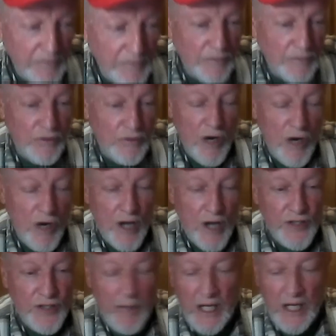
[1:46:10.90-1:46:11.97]

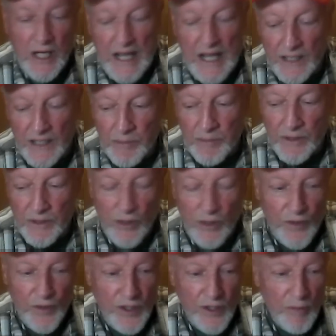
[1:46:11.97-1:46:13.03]
cross. I'm not Catholic, but the
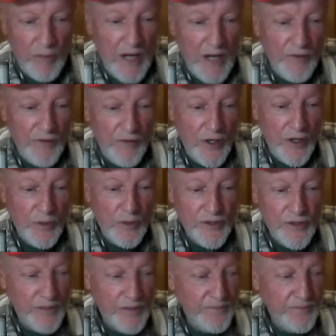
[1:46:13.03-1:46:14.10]
only thing you buy over there
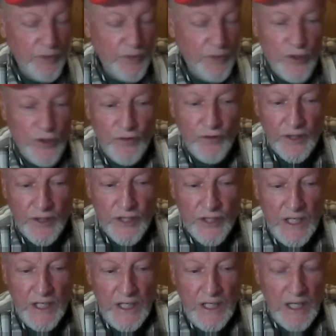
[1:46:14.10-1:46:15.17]
was a crucifix.
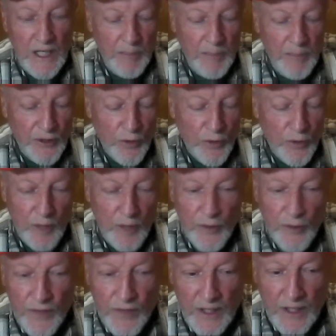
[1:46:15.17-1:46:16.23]
I put the
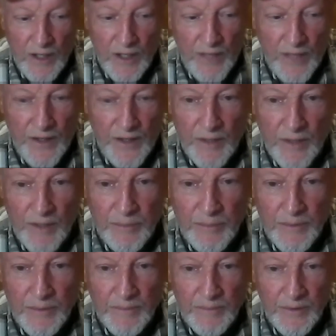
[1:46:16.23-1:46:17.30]
rubber thing on there
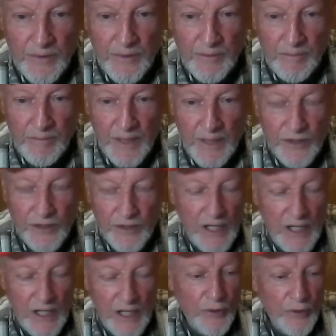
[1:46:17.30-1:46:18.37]
to make it
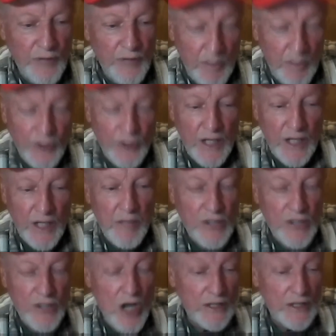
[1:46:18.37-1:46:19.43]
soundproof, and I put that my
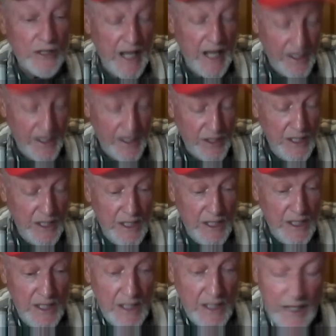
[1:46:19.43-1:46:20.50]
dog tags.
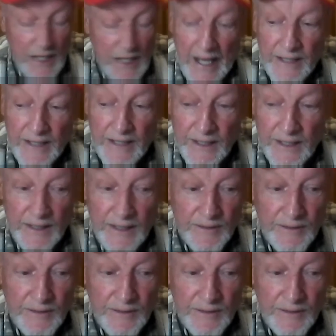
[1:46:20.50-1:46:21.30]
That uh,